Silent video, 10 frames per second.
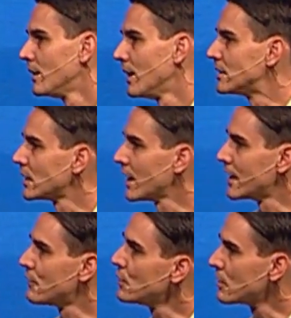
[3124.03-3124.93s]
And tonight,
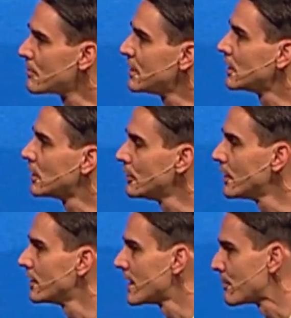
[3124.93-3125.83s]
if you want to be
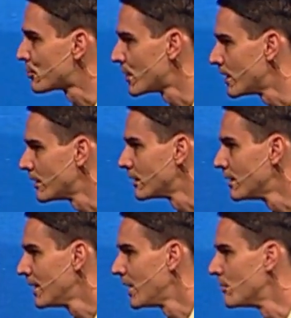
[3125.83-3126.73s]
included in that prayer,
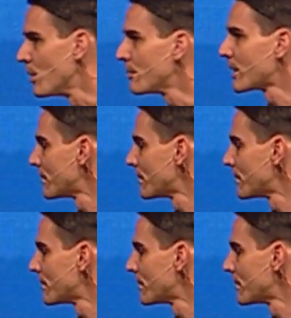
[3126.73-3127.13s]
in a moment, I'm